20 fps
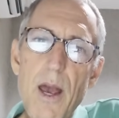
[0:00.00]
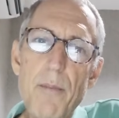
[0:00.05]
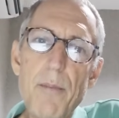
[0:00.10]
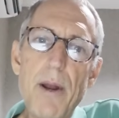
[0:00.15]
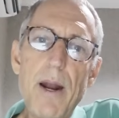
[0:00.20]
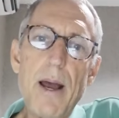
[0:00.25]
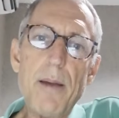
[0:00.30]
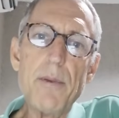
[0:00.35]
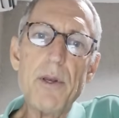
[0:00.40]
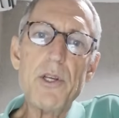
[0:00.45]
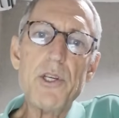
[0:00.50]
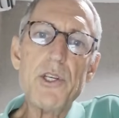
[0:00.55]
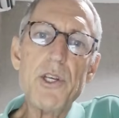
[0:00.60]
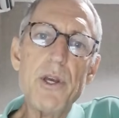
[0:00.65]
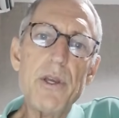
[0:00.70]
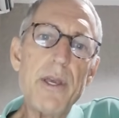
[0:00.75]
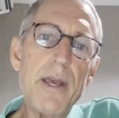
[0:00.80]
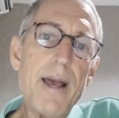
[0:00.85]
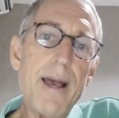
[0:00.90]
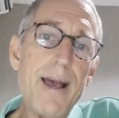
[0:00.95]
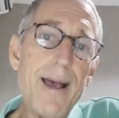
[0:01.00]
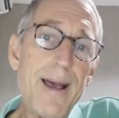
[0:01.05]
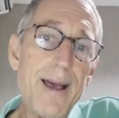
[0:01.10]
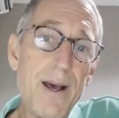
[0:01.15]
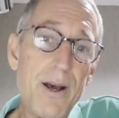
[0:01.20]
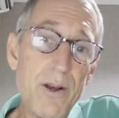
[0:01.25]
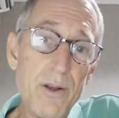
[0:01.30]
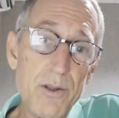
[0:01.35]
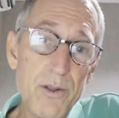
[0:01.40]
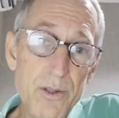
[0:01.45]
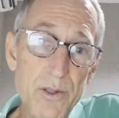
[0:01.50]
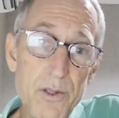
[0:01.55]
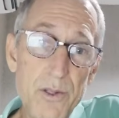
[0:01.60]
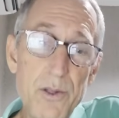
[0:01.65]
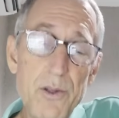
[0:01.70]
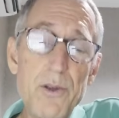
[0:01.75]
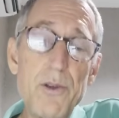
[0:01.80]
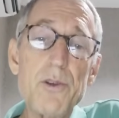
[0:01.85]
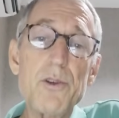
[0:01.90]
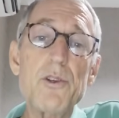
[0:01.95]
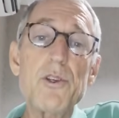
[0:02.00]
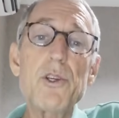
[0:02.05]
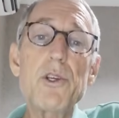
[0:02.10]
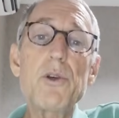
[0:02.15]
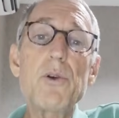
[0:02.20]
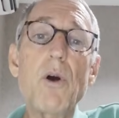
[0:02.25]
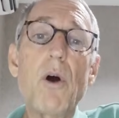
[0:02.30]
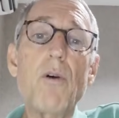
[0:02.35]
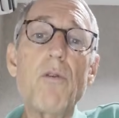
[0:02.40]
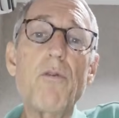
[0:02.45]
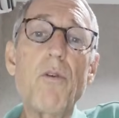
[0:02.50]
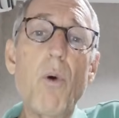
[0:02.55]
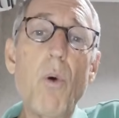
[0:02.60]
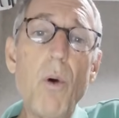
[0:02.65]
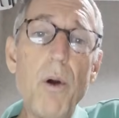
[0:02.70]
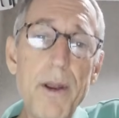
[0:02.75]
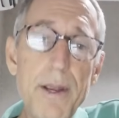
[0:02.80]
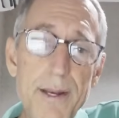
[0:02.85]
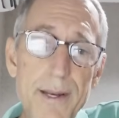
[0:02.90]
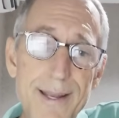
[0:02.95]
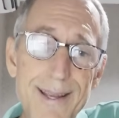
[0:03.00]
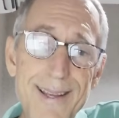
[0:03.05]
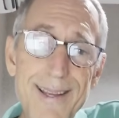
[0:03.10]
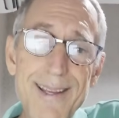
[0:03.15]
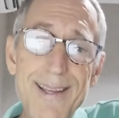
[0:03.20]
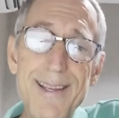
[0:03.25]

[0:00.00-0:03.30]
But I'm going to show you how to avoid